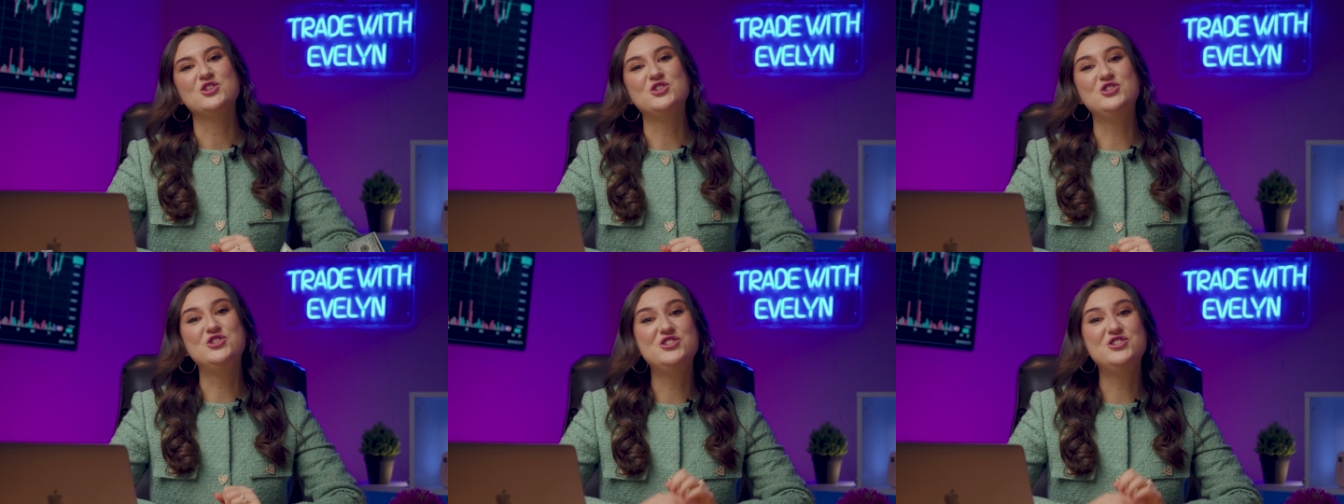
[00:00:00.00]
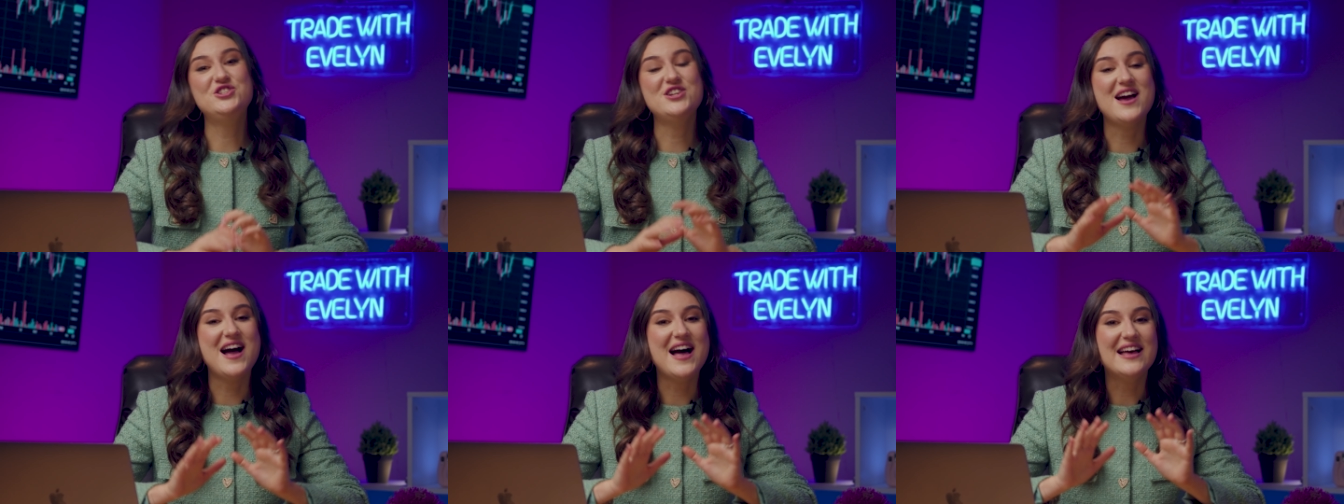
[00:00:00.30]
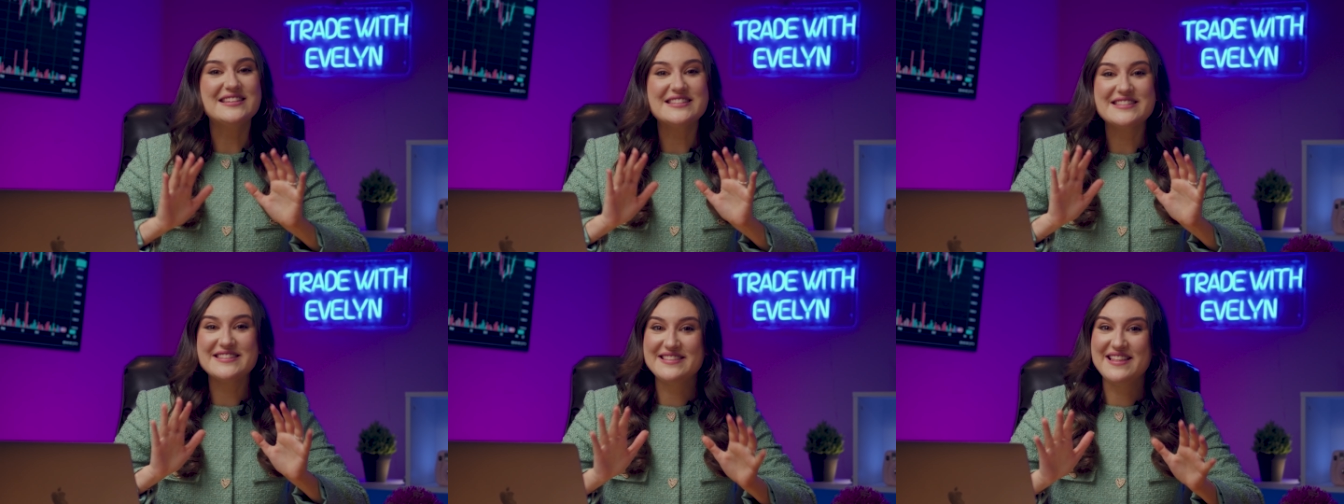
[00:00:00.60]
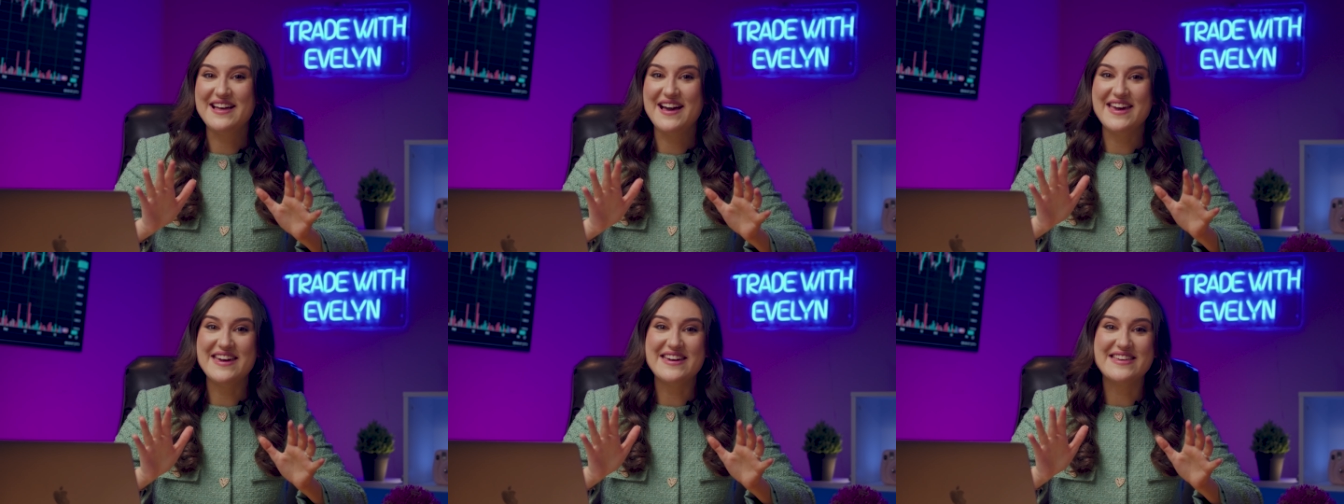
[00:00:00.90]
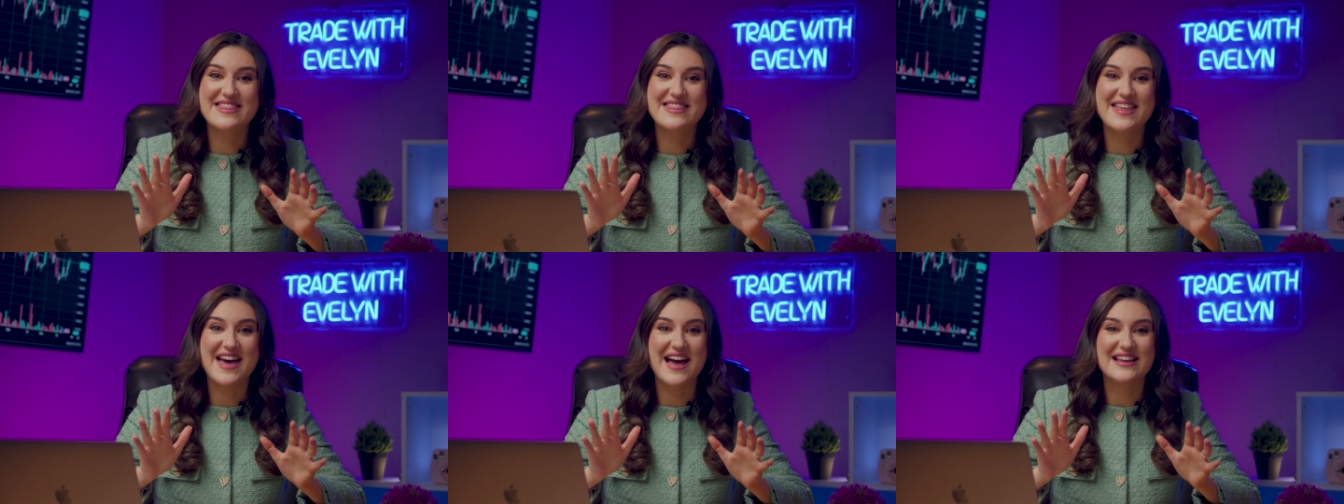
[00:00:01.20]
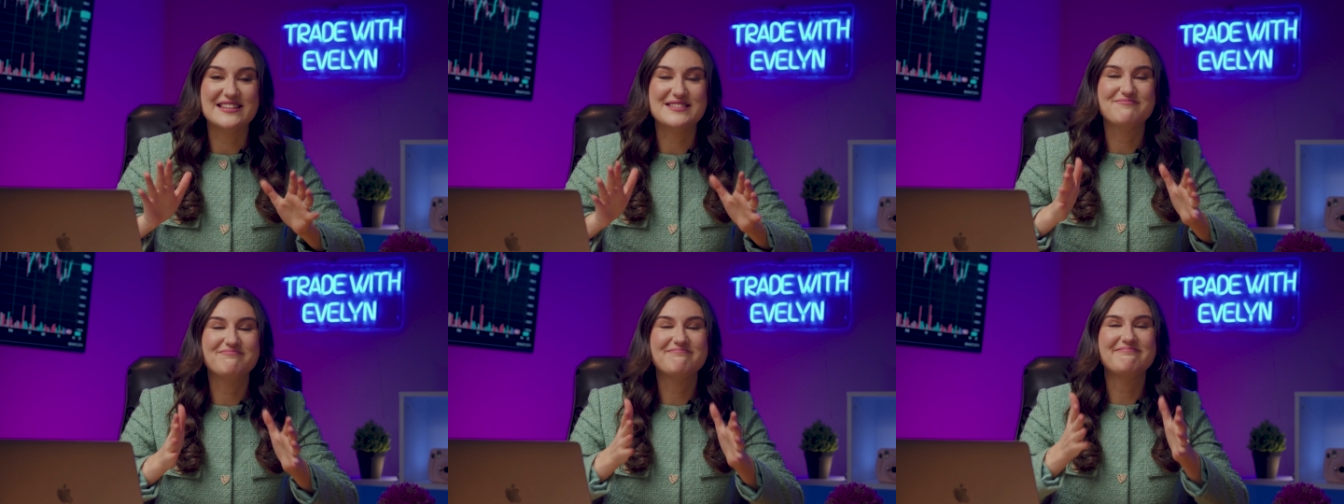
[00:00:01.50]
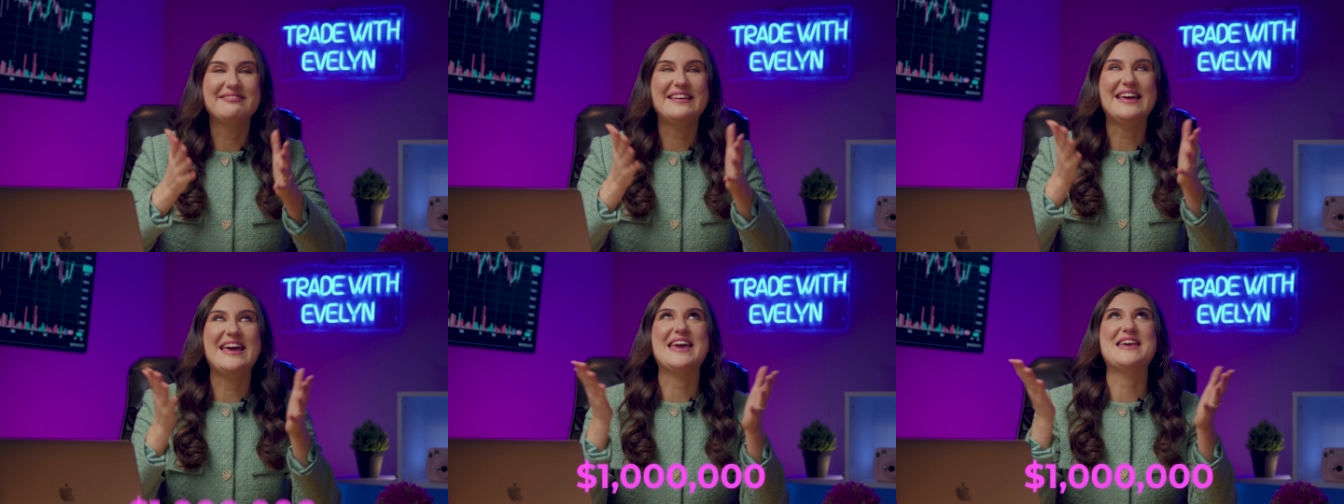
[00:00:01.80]
Just like that,
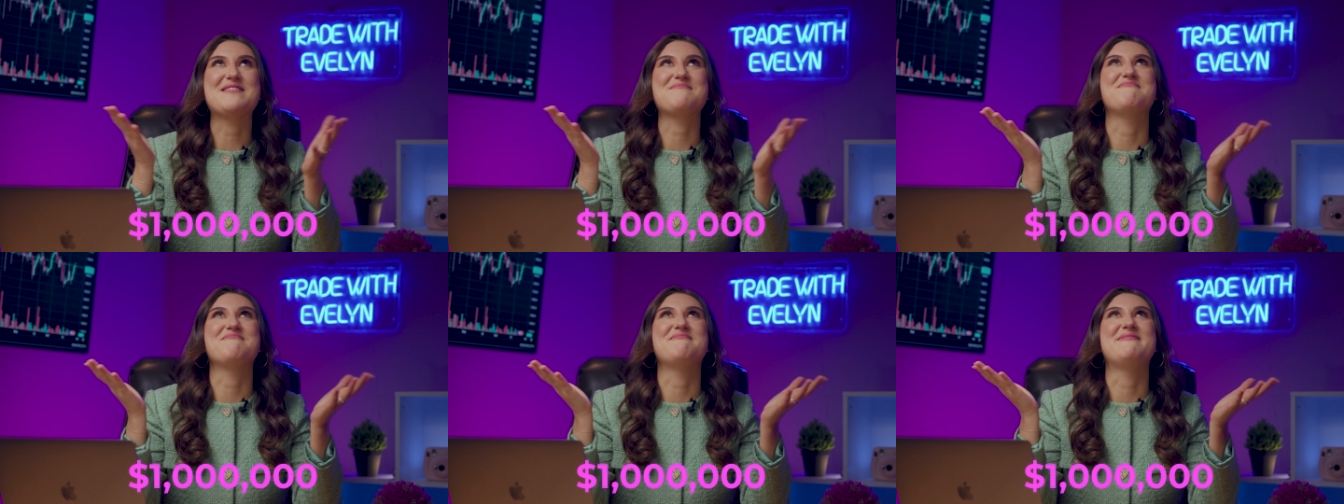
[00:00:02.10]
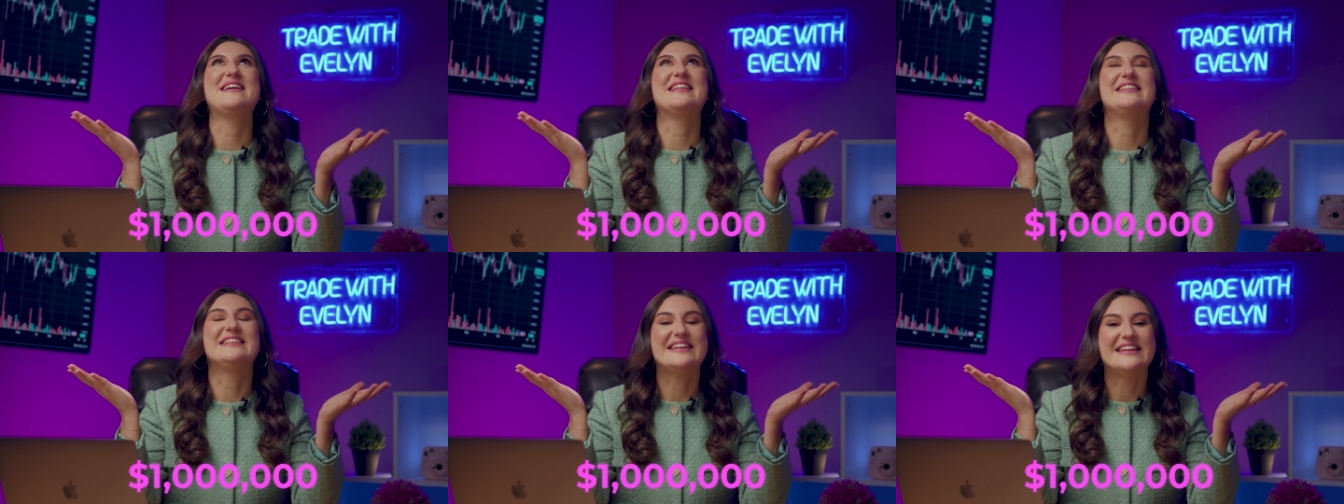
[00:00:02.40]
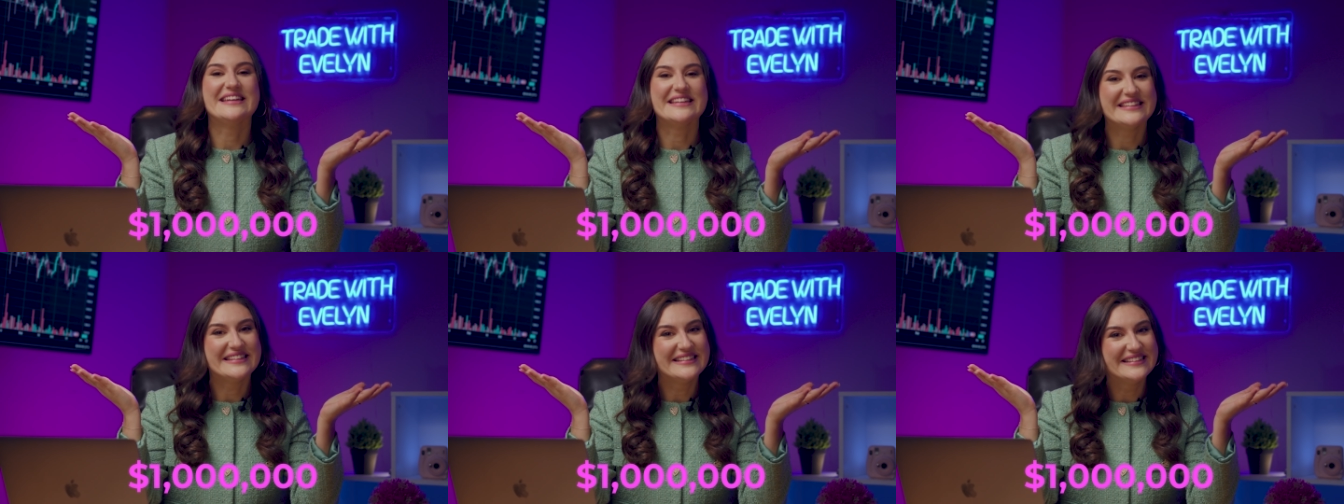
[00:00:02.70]
a million.